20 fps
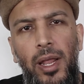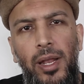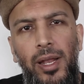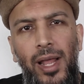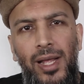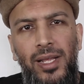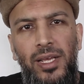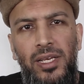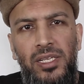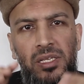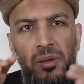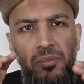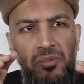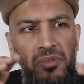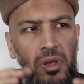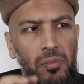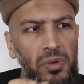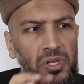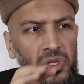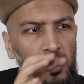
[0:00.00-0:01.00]
That is
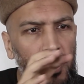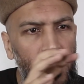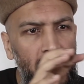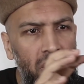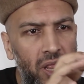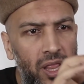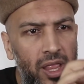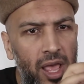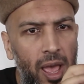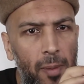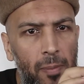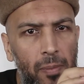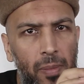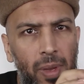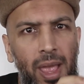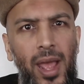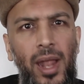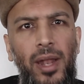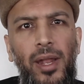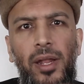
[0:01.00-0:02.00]
something between them
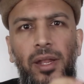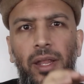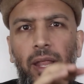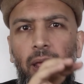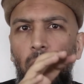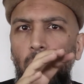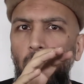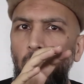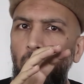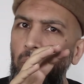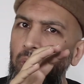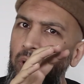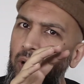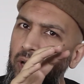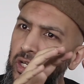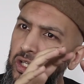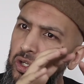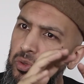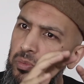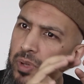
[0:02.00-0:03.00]
that
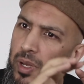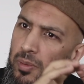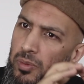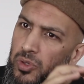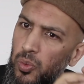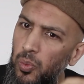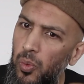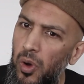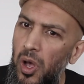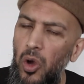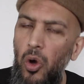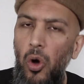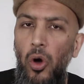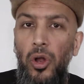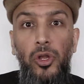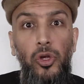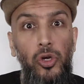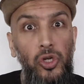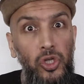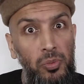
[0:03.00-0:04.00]
they should be able to work
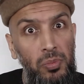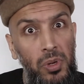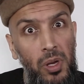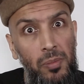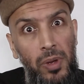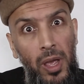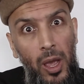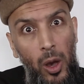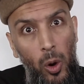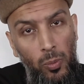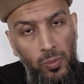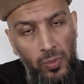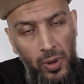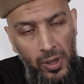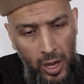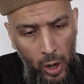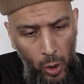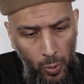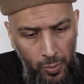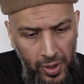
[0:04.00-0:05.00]
on, and you should be able to
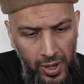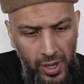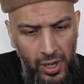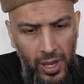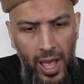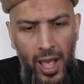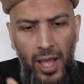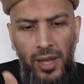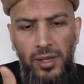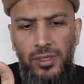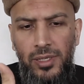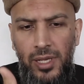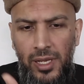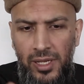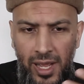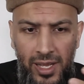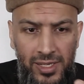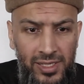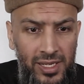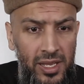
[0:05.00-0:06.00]
helping. And
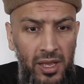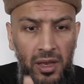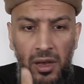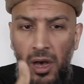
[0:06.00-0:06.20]
there's an